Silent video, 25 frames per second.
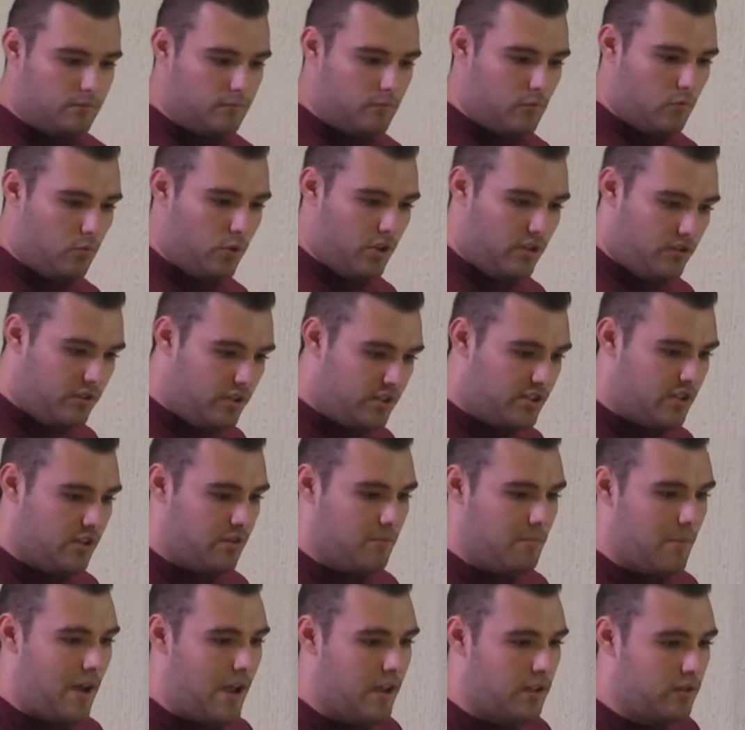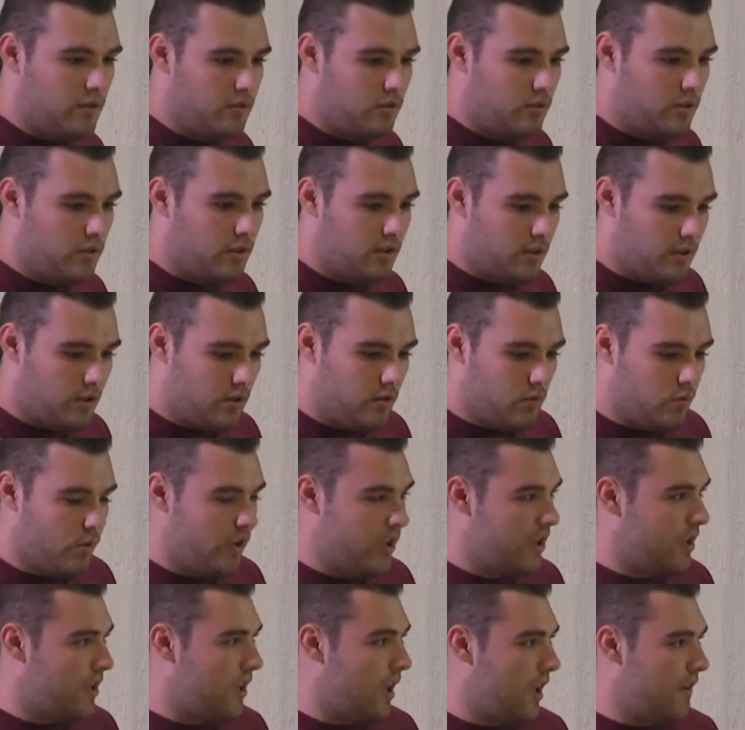With this in mind,
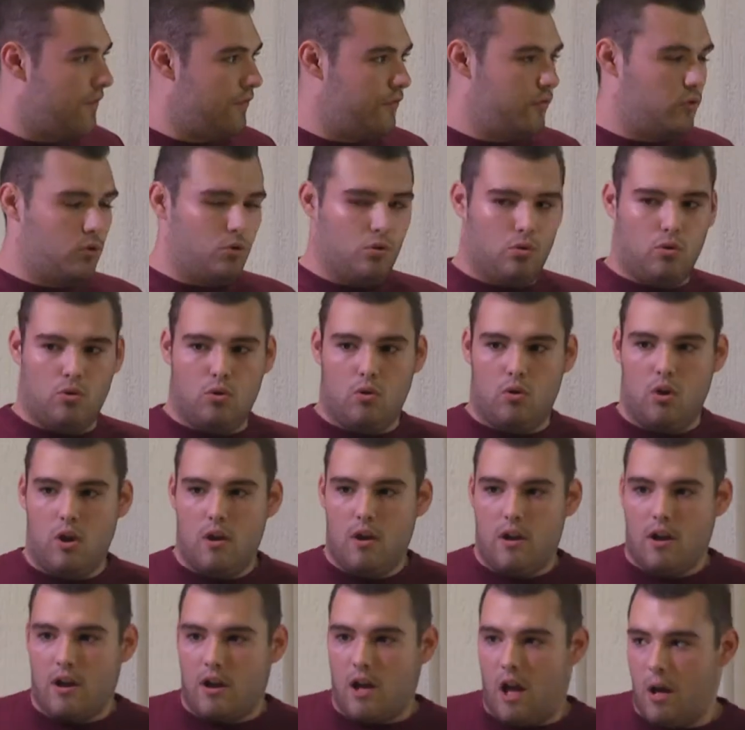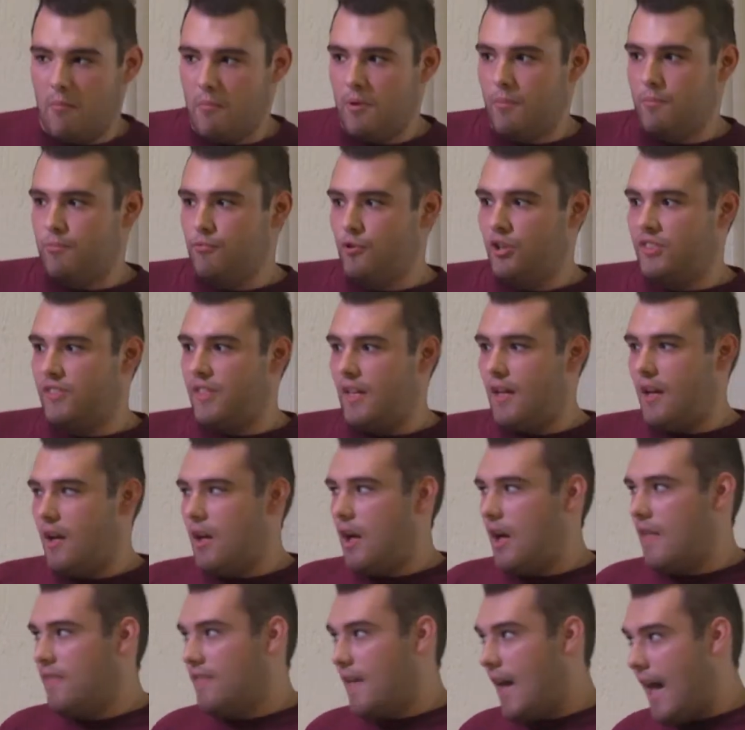we have to come up with
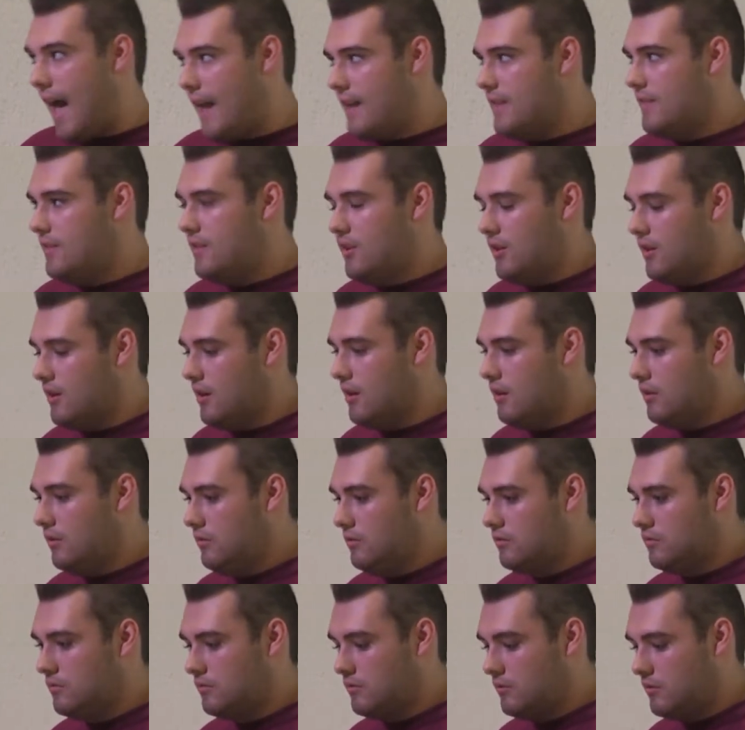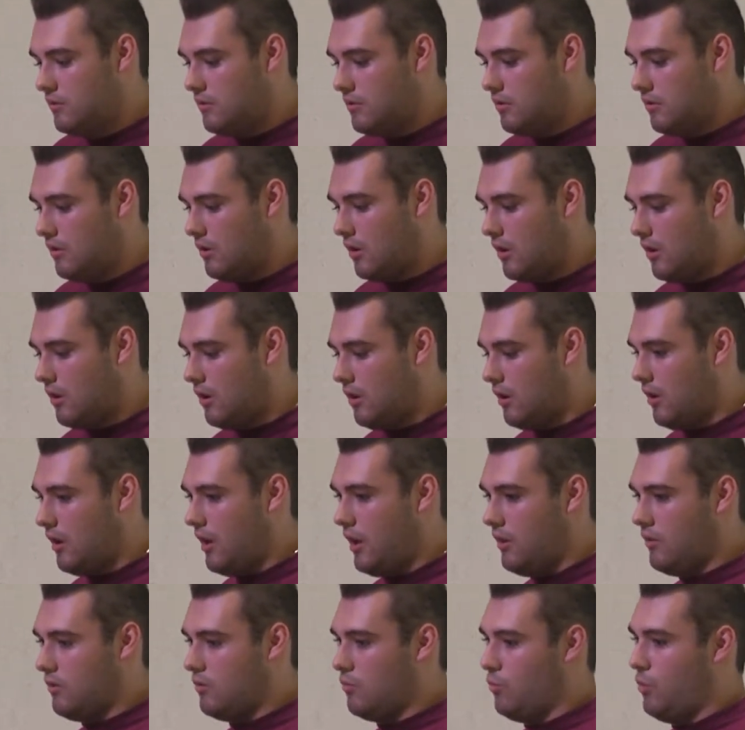an idea
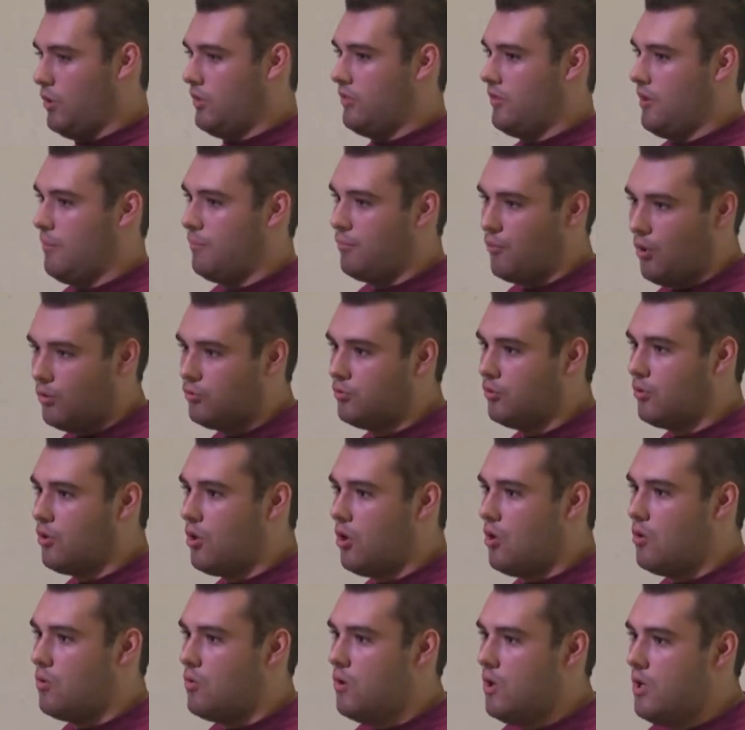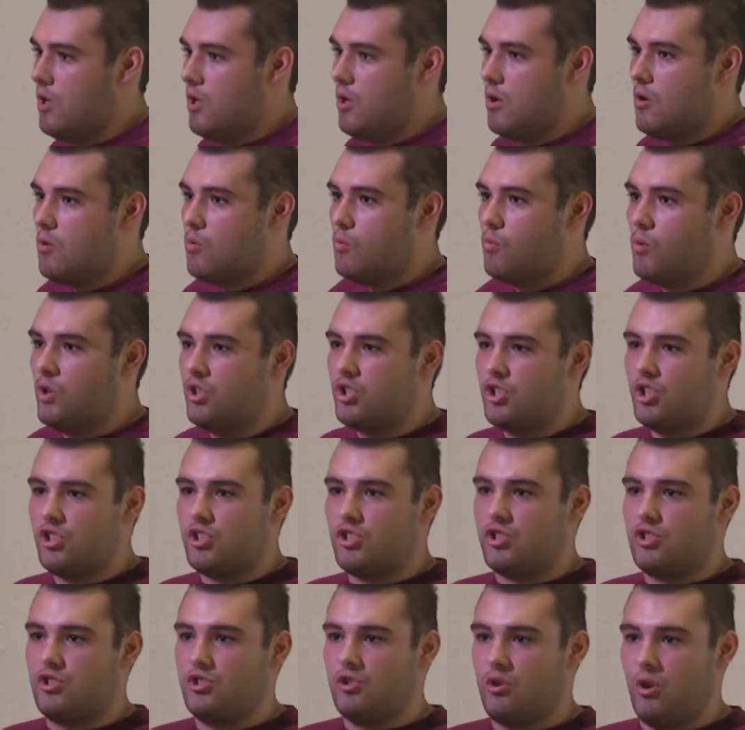and with a protocol which
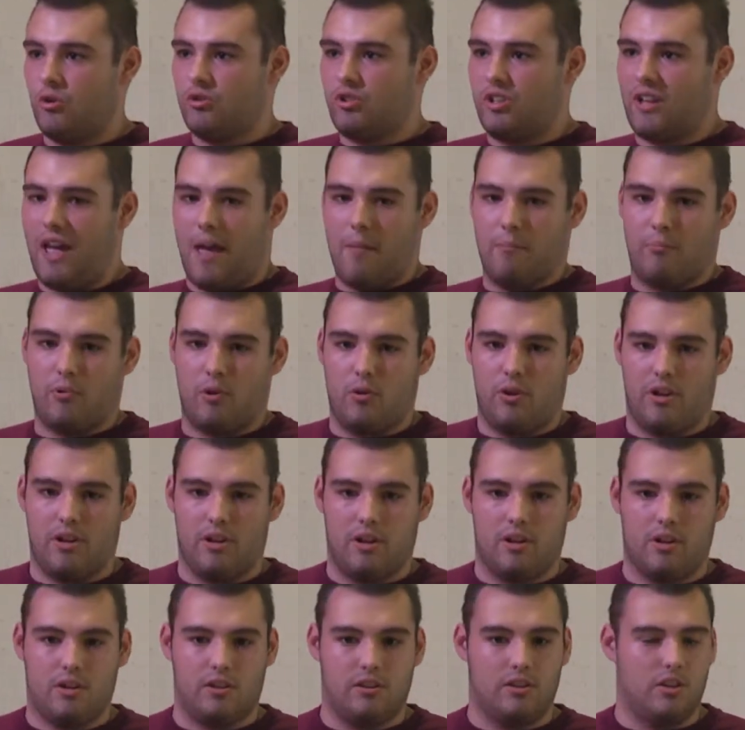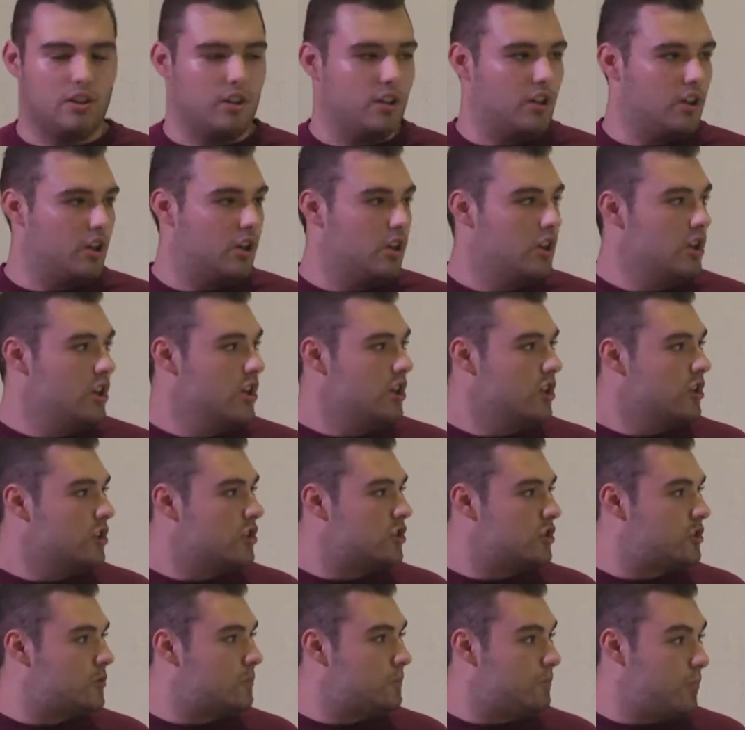is not hampering the
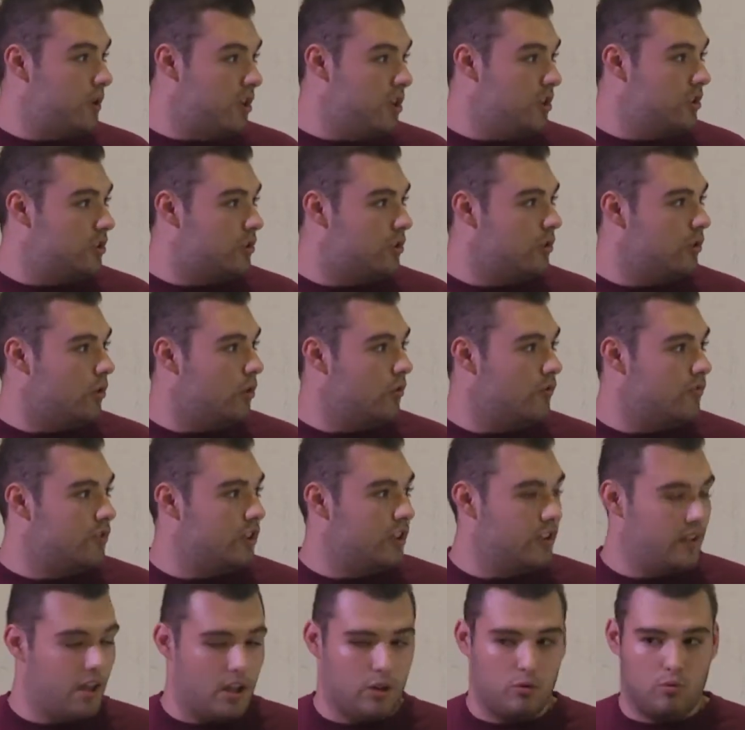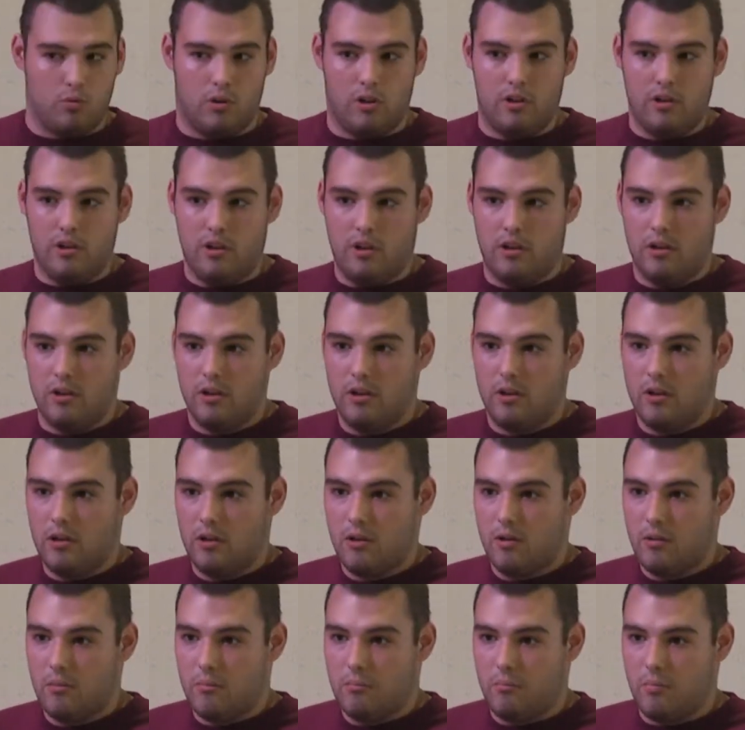speed of the network,
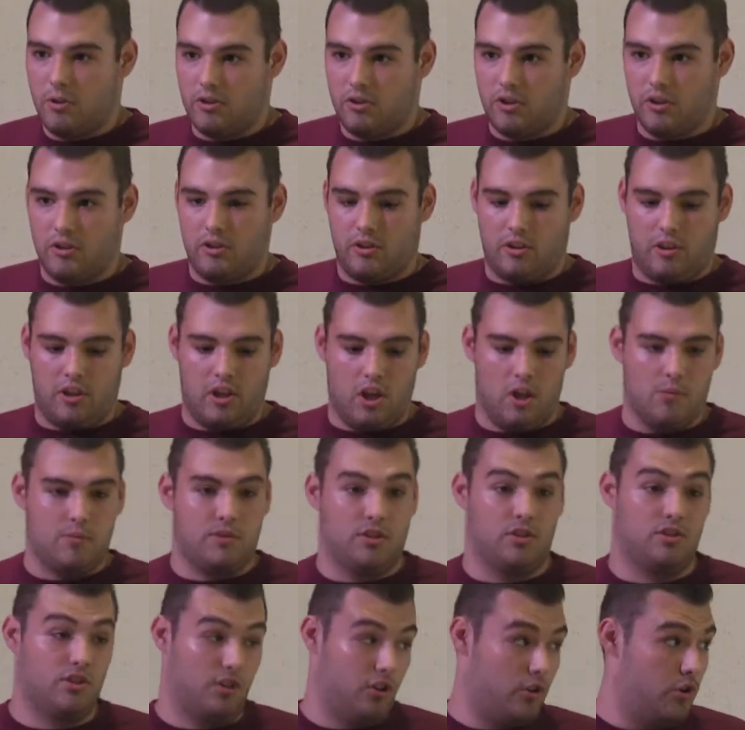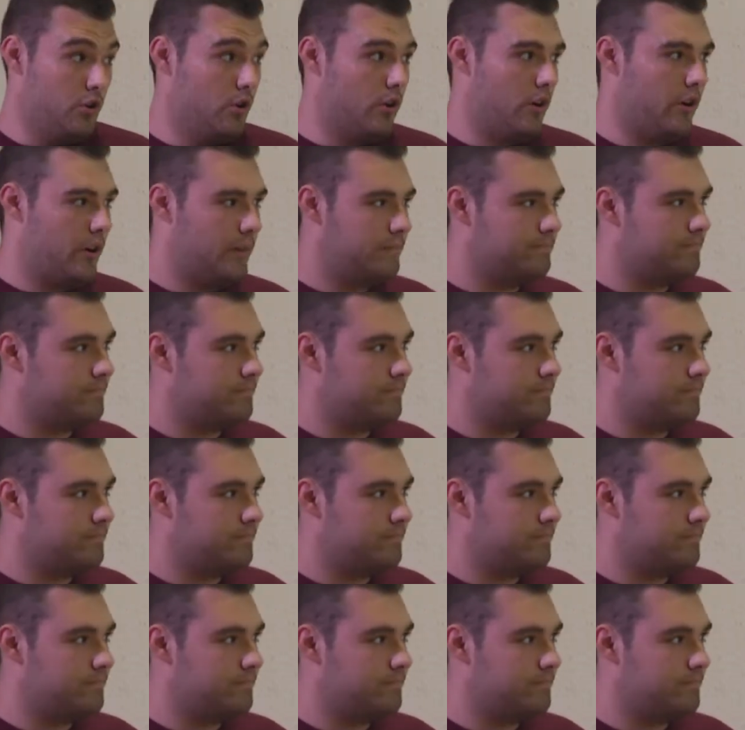but it keeps it secure.